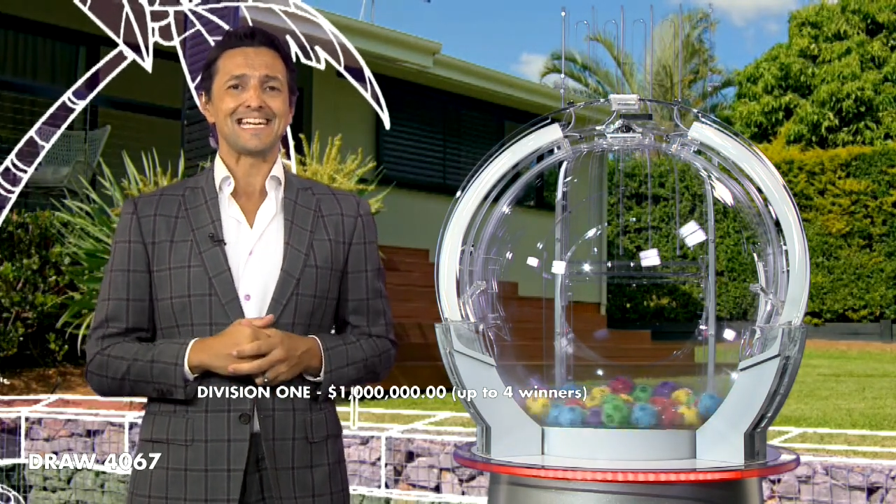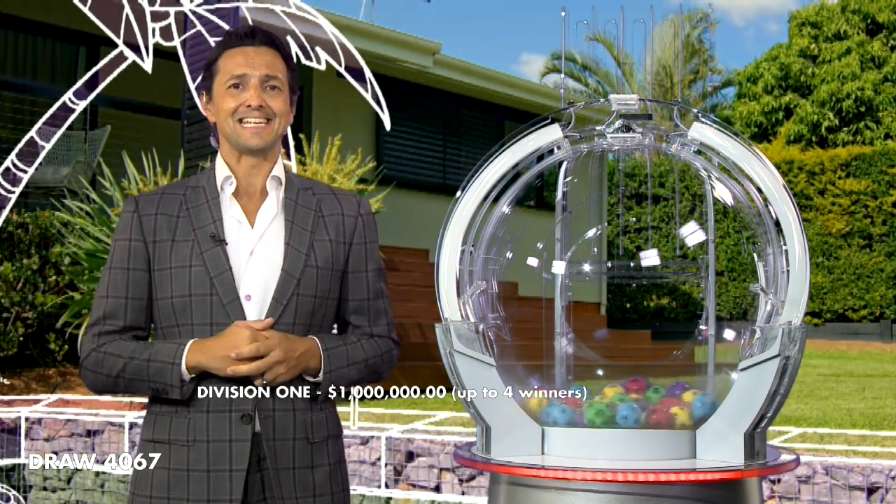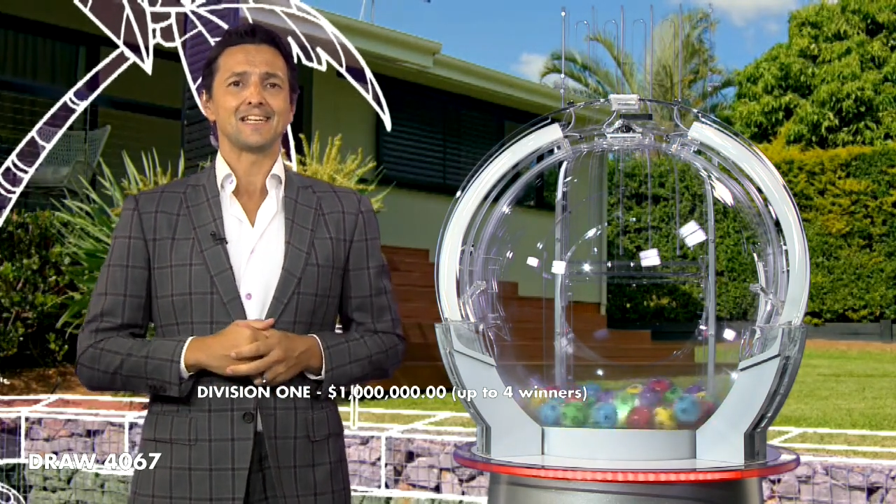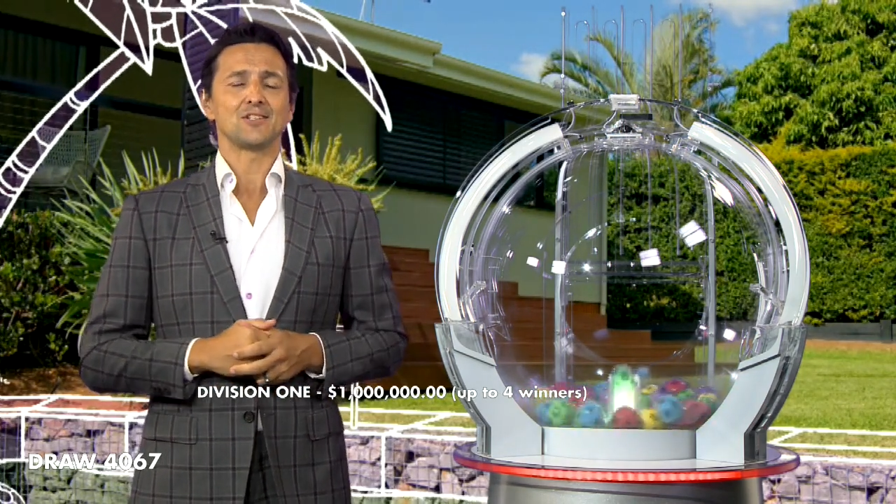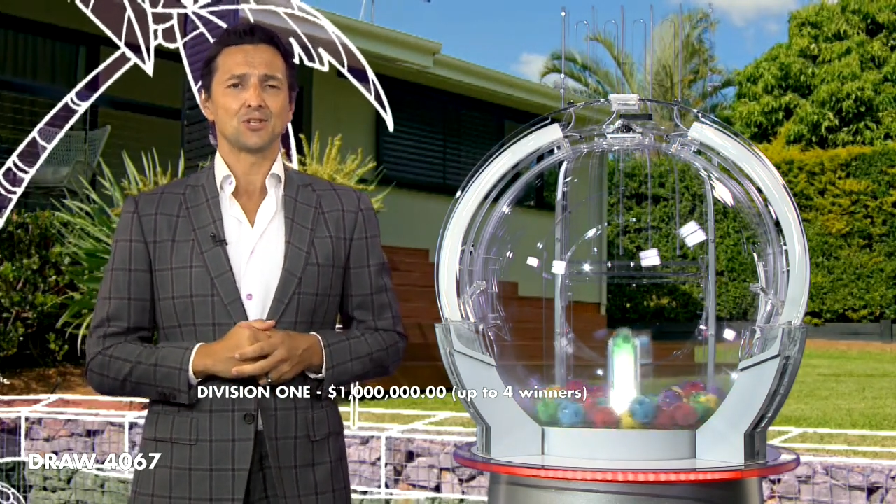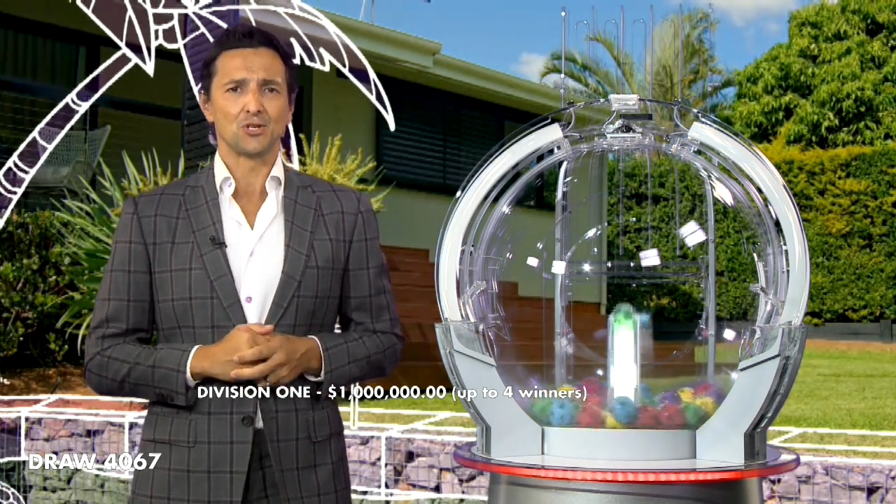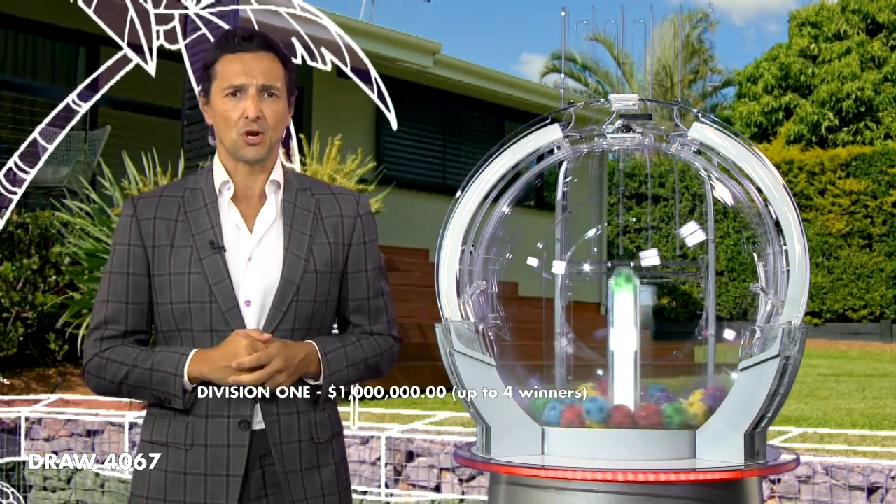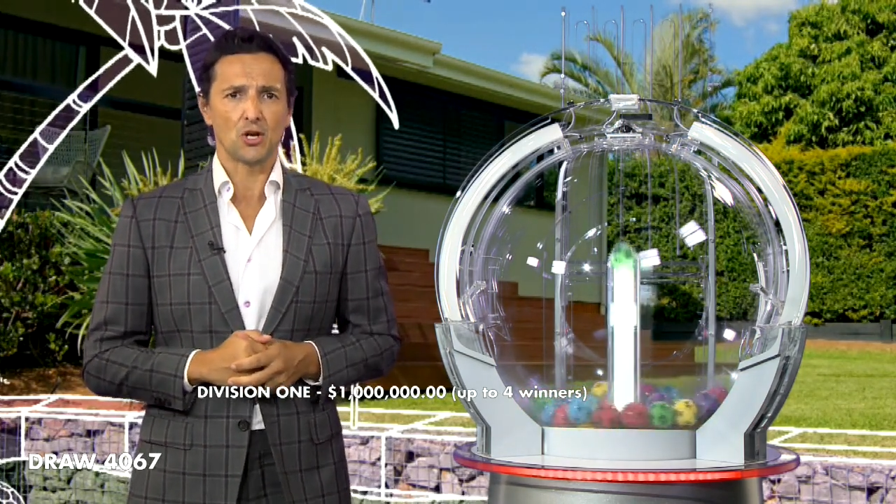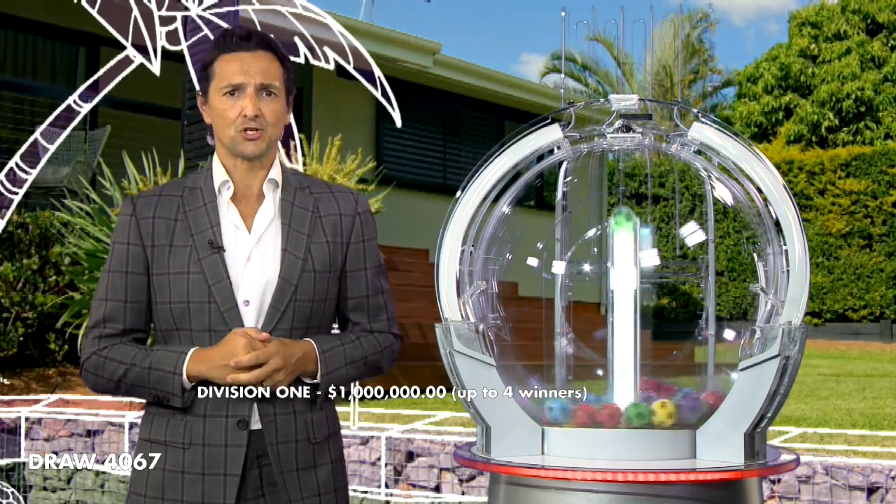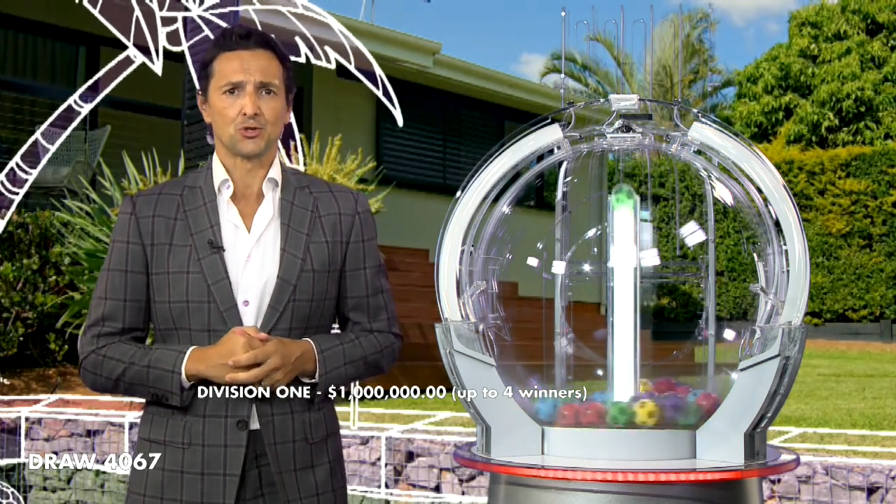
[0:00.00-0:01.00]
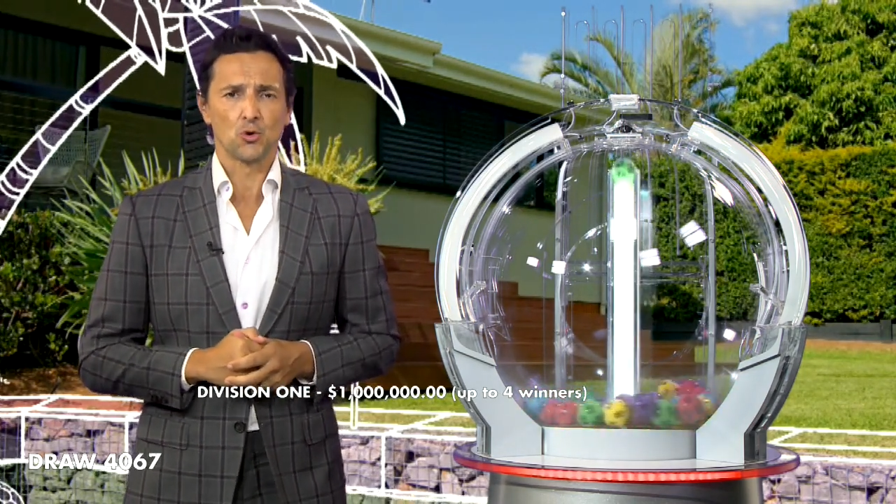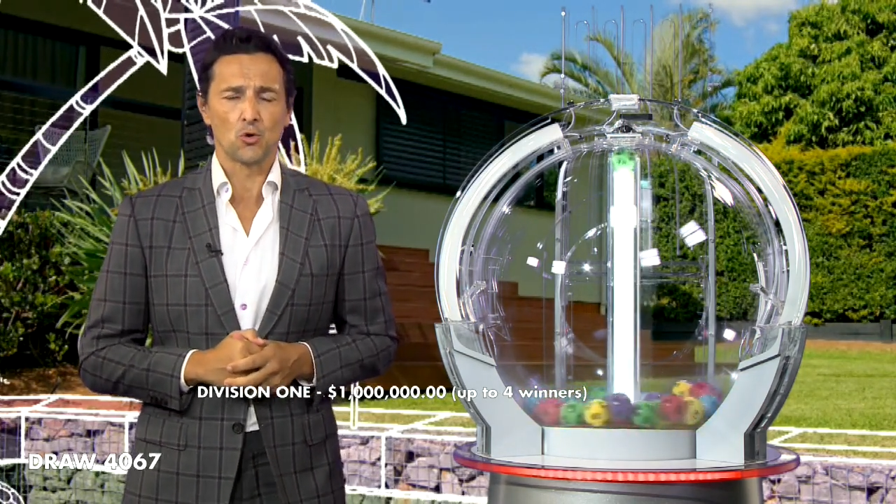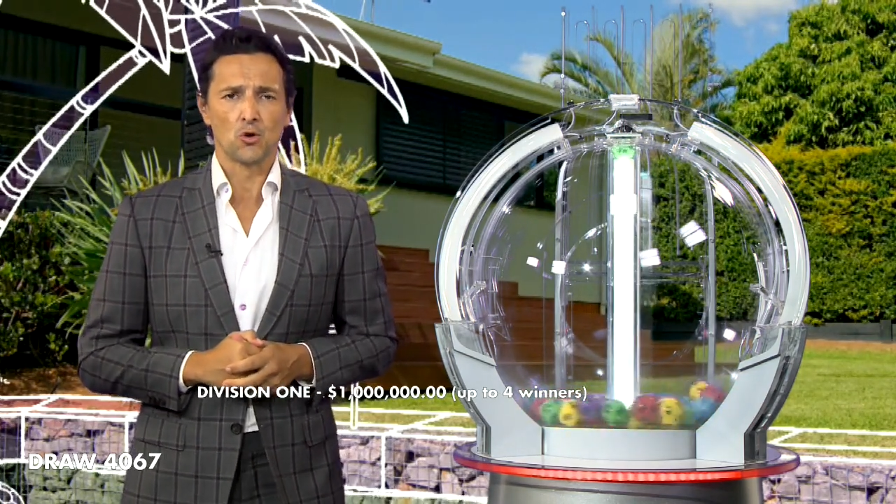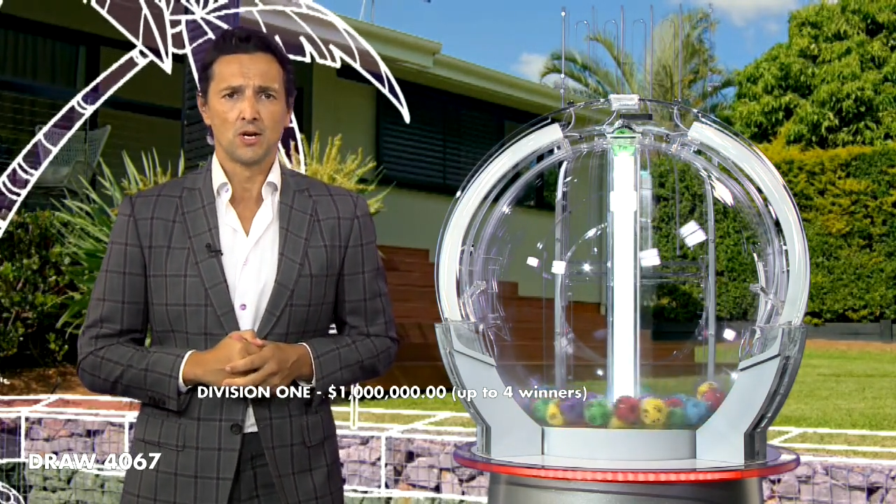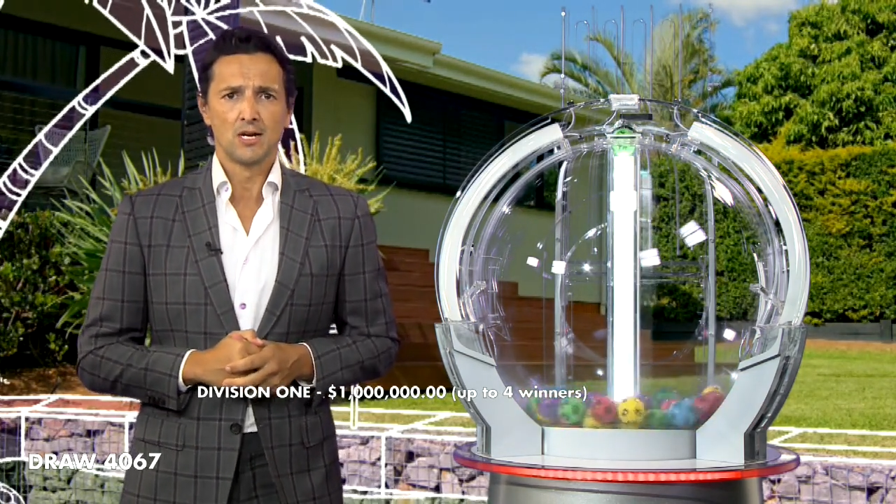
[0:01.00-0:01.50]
in tonight's draw.